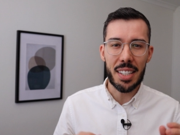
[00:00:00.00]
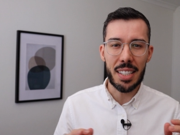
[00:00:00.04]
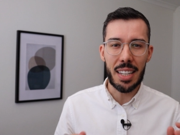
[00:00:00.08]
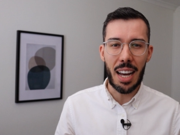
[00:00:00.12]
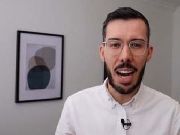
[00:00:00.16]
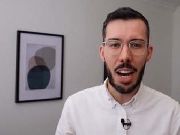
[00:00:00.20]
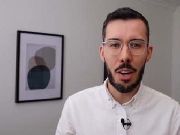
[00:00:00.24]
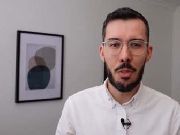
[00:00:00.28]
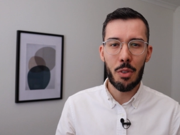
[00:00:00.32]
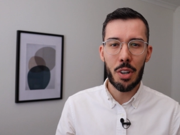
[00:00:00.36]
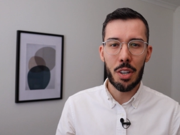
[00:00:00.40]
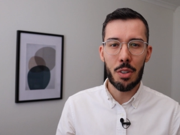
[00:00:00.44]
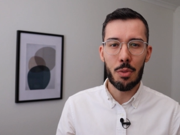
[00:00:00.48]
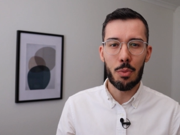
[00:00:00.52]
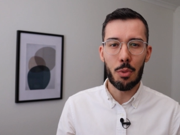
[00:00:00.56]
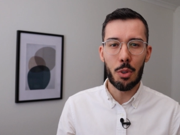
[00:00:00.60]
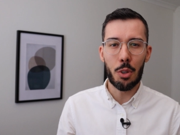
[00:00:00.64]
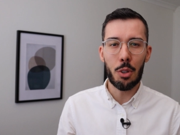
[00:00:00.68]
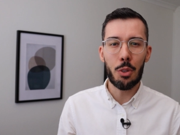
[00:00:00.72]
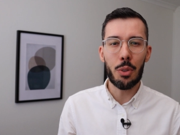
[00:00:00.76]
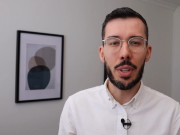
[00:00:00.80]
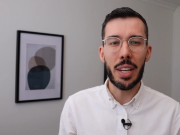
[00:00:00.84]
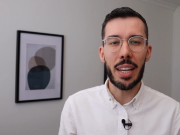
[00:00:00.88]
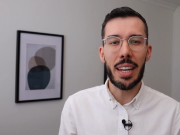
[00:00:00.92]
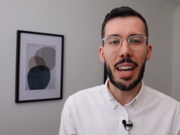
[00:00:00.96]
There's an unwritten
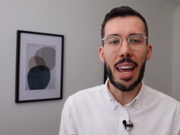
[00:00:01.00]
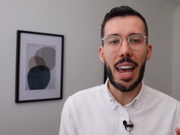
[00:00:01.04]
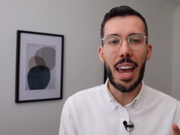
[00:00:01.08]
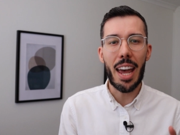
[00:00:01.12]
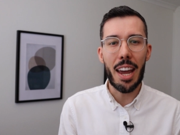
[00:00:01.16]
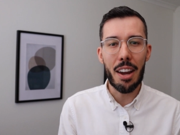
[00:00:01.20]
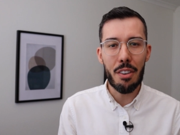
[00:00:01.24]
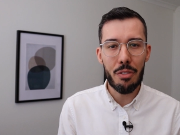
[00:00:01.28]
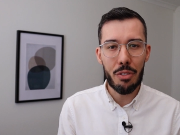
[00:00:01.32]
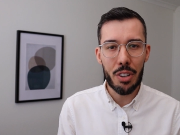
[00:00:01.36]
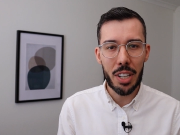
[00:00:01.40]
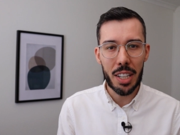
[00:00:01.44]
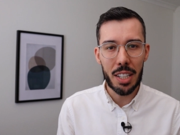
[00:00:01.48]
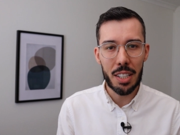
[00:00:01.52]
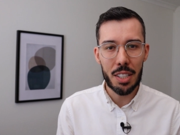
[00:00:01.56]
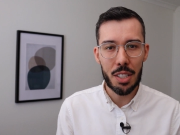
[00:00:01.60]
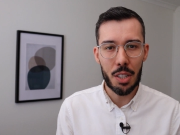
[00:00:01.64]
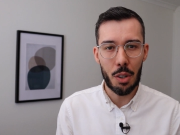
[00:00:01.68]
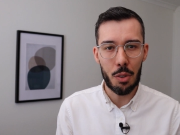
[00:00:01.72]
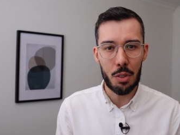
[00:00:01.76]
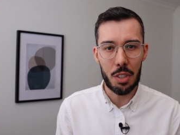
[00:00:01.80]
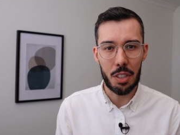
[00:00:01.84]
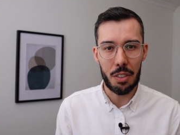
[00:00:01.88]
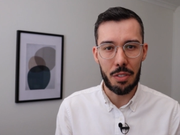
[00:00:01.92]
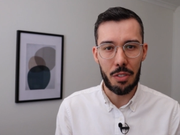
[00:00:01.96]
rule in every
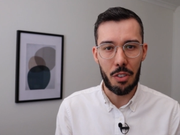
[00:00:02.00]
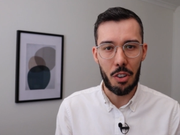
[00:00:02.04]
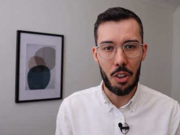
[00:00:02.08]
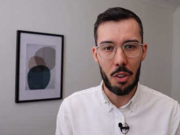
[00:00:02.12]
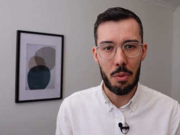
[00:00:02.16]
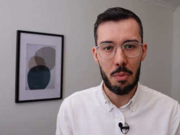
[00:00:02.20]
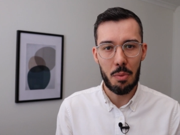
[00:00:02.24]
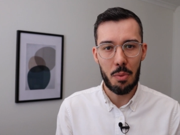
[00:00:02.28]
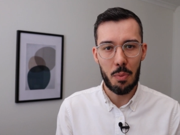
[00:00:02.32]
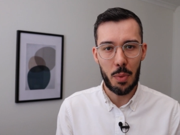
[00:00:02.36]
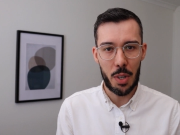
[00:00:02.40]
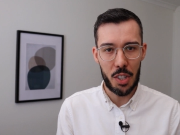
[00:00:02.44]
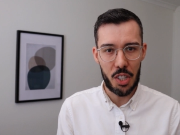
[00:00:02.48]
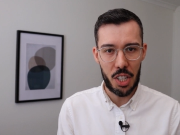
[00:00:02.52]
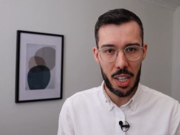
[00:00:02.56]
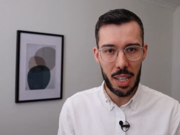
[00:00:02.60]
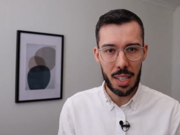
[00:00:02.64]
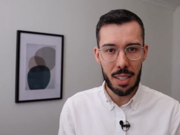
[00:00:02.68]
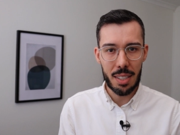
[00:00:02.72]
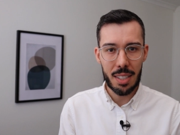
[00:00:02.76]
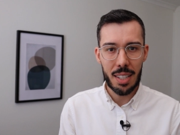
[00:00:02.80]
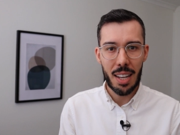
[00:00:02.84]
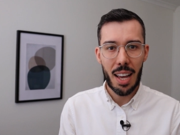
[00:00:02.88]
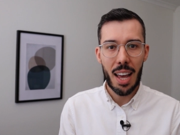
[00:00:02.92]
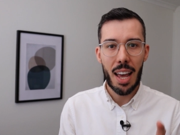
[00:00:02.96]
consulting firm, which
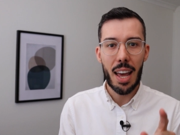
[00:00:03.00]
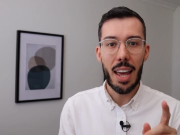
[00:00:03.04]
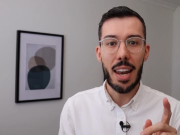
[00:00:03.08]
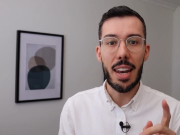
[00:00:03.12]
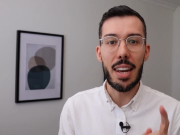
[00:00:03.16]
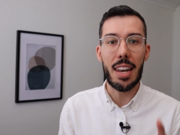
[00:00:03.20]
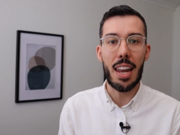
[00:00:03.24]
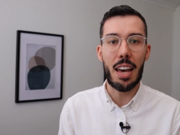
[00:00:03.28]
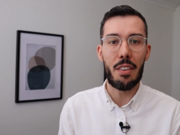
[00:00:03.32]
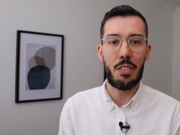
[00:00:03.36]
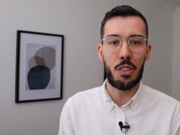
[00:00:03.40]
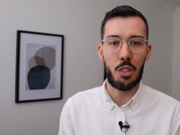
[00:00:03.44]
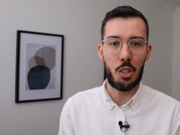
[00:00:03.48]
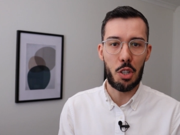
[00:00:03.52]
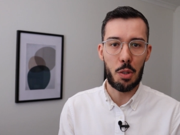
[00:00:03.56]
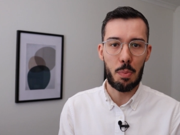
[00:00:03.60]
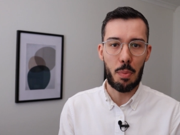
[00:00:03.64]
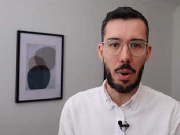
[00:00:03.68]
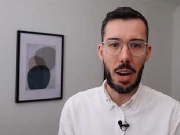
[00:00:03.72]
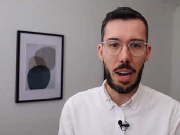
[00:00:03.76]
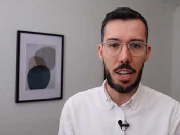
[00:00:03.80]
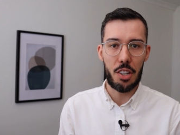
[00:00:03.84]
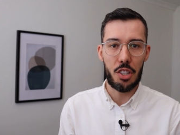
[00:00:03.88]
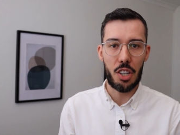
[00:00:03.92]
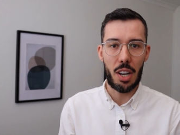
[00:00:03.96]
is never use
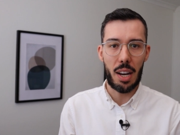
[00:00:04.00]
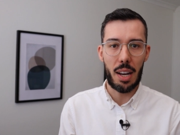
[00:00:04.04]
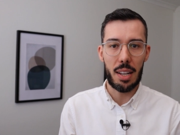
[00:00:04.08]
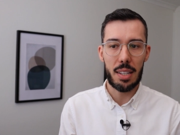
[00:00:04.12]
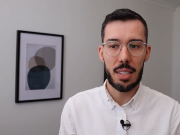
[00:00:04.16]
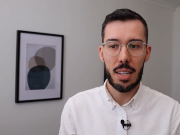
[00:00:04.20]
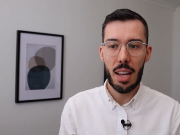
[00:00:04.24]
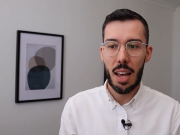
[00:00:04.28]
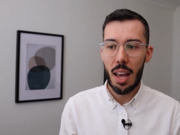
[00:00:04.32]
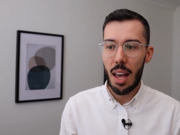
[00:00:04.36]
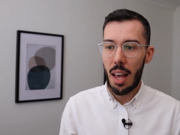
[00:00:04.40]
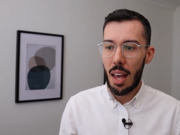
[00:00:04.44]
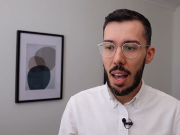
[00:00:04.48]
pie charts.